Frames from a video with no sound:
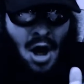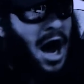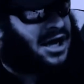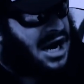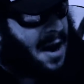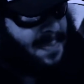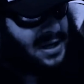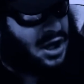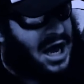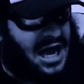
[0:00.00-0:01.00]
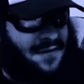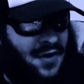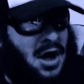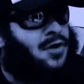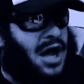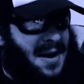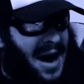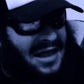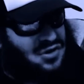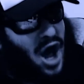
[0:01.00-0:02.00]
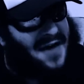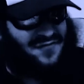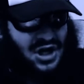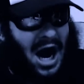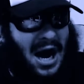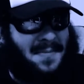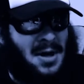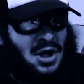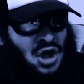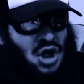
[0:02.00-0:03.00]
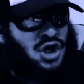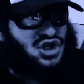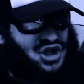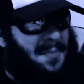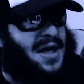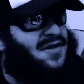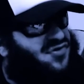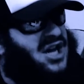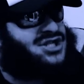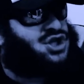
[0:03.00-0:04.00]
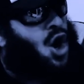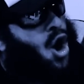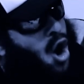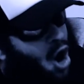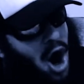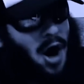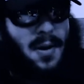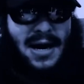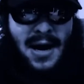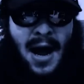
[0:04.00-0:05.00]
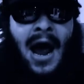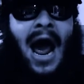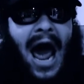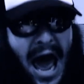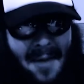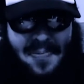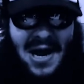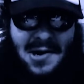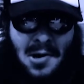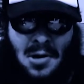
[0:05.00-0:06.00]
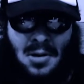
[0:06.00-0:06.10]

I cannot believe that in my lifetime, something this horrid happened.